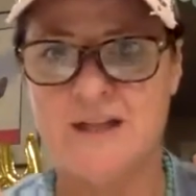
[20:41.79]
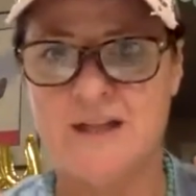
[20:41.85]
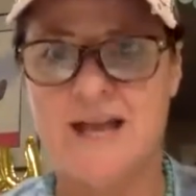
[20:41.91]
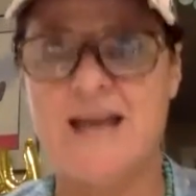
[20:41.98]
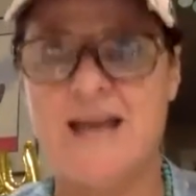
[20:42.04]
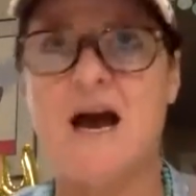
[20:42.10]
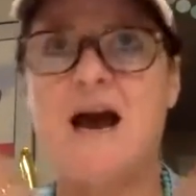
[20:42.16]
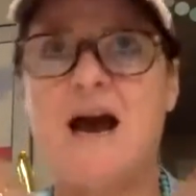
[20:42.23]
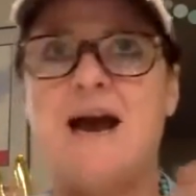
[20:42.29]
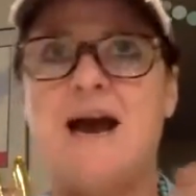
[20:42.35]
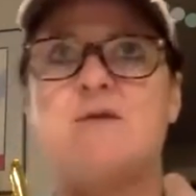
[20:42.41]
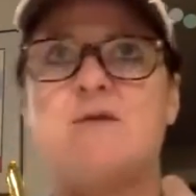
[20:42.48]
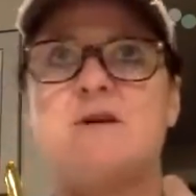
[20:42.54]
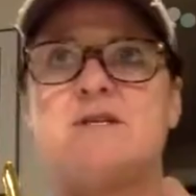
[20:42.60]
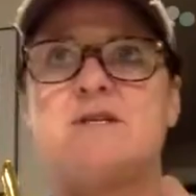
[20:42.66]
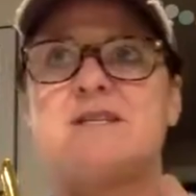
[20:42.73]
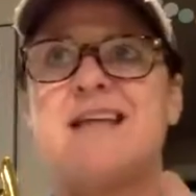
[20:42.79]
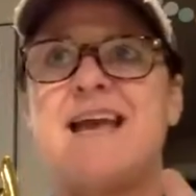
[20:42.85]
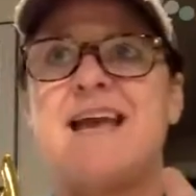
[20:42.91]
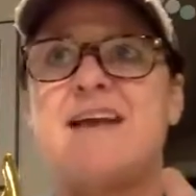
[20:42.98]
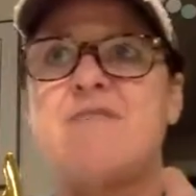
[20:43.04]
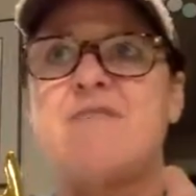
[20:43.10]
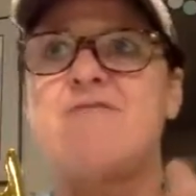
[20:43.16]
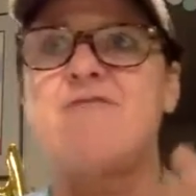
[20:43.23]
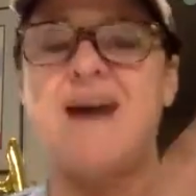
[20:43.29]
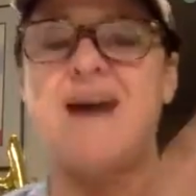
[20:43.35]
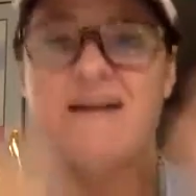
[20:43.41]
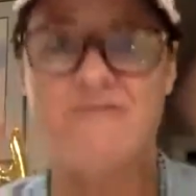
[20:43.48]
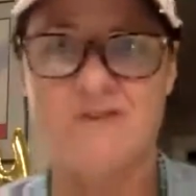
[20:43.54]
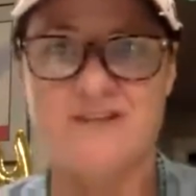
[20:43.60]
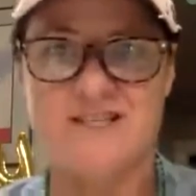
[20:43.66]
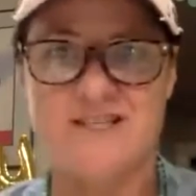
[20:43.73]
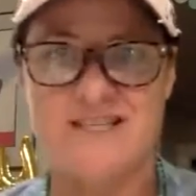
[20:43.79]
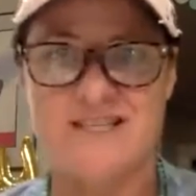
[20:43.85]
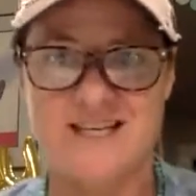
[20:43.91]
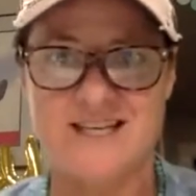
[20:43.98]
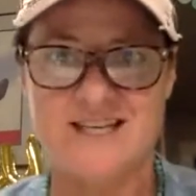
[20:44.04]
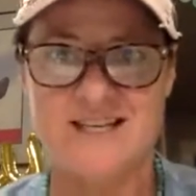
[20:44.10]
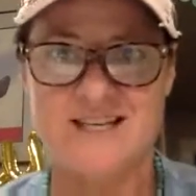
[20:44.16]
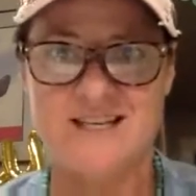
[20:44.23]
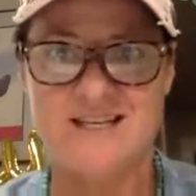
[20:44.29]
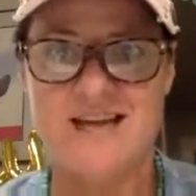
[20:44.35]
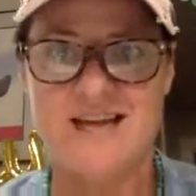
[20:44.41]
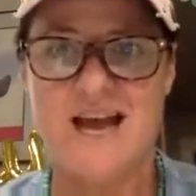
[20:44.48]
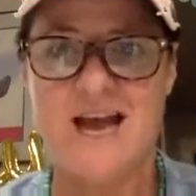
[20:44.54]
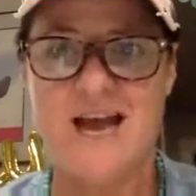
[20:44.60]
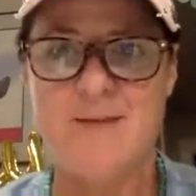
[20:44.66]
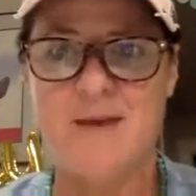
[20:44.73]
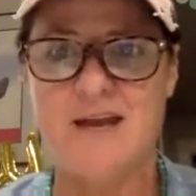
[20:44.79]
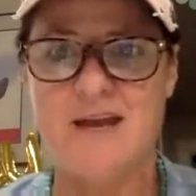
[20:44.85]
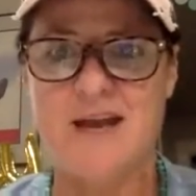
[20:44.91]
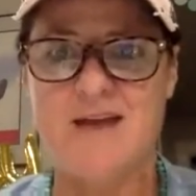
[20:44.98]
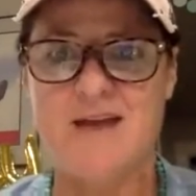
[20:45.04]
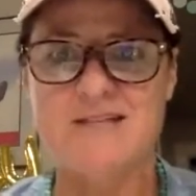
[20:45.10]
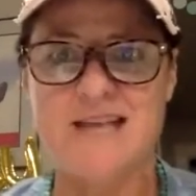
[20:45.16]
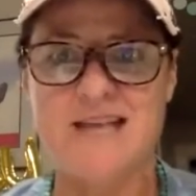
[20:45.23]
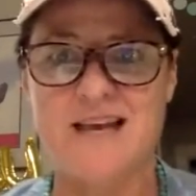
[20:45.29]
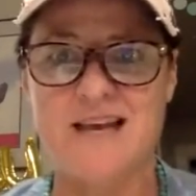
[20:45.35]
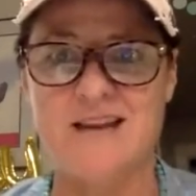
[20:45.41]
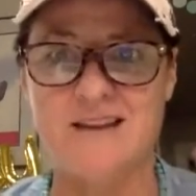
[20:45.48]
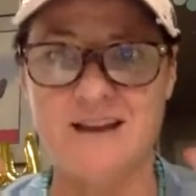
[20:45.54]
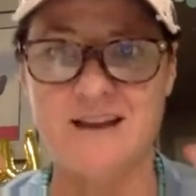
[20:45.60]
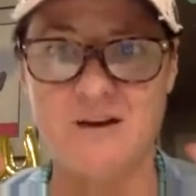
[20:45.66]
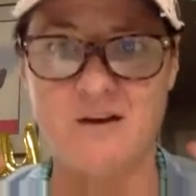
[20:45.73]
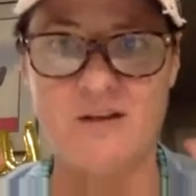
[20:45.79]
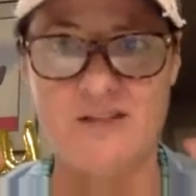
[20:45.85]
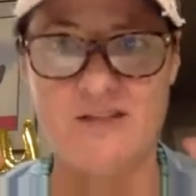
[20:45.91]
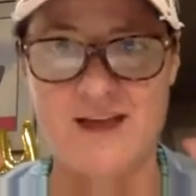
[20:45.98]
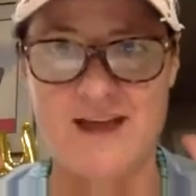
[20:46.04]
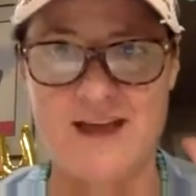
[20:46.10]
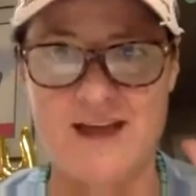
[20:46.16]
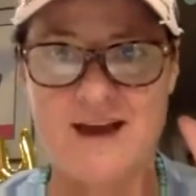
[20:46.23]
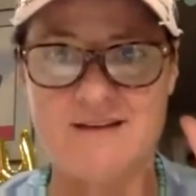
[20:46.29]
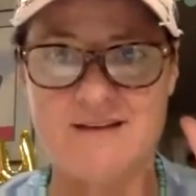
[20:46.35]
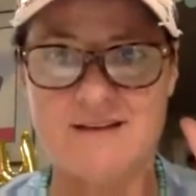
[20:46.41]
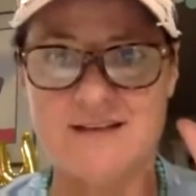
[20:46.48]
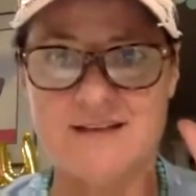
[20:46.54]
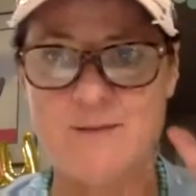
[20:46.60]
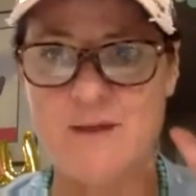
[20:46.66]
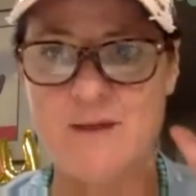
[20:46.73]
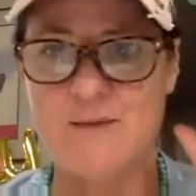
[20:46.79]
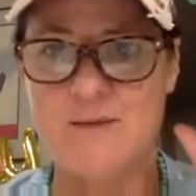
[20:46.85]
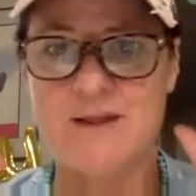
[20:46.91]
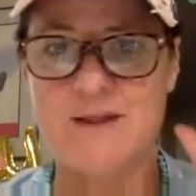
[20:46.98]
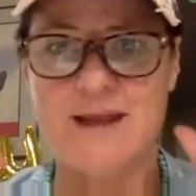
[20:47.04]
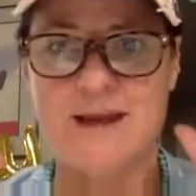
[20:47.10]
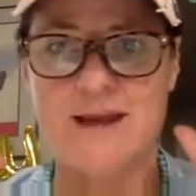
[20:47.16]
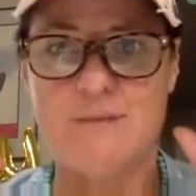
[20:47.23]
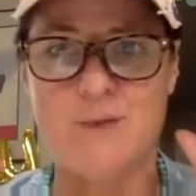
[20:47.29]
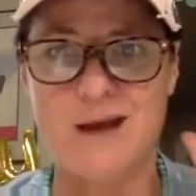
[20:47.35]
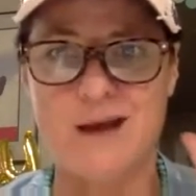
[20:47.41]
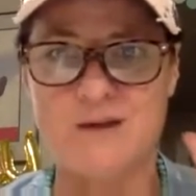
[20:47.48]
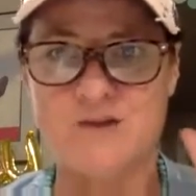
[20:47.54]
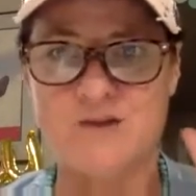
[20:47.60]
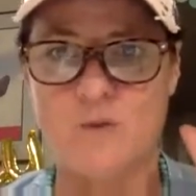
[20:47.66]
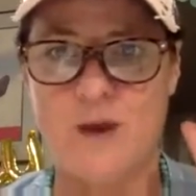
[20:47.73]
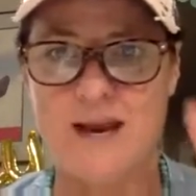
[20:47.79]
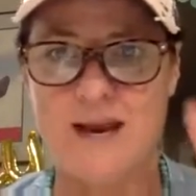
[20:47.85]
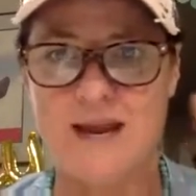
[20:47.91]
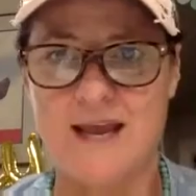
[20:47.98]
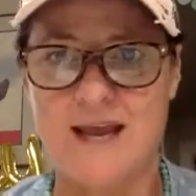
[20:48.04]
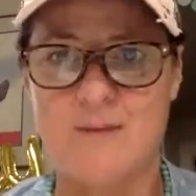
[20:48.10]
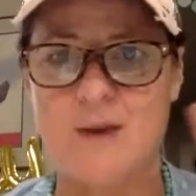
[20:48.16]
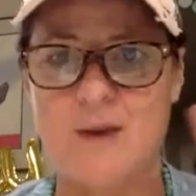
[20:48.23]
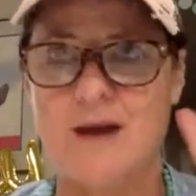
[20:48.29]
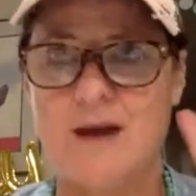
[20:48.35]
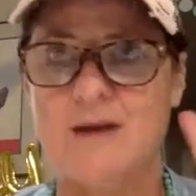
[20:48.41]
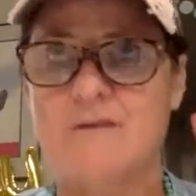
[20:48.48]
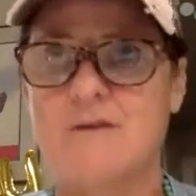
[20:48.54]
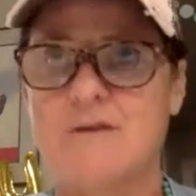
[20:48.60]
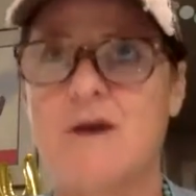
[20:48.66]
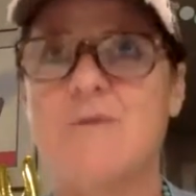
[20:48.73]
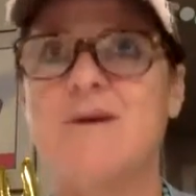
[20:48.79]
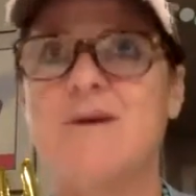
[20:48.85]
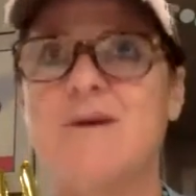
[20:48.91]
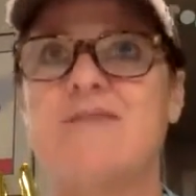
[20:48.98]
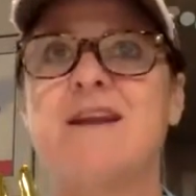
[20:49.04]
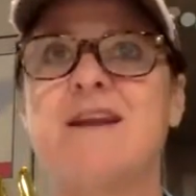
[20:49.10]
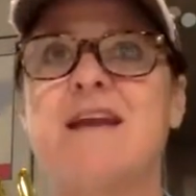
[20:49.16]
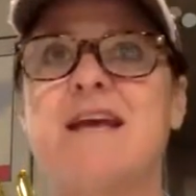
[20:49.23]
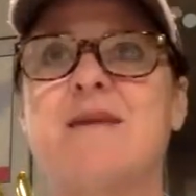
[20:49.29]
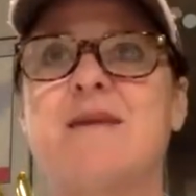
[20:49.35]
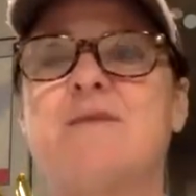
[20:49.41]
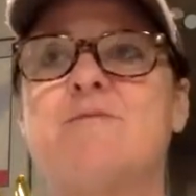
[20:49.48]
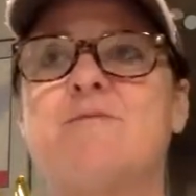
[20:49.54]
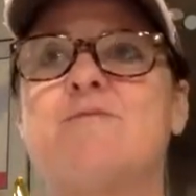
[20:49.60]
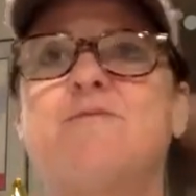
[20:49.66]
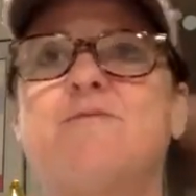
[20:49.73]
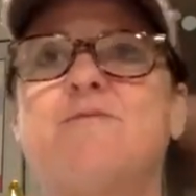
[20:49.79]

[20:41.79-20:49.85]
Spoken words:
Like I was like 5'6" at the time, and I was like a little thing. I was like maybe like $120, no, not even in.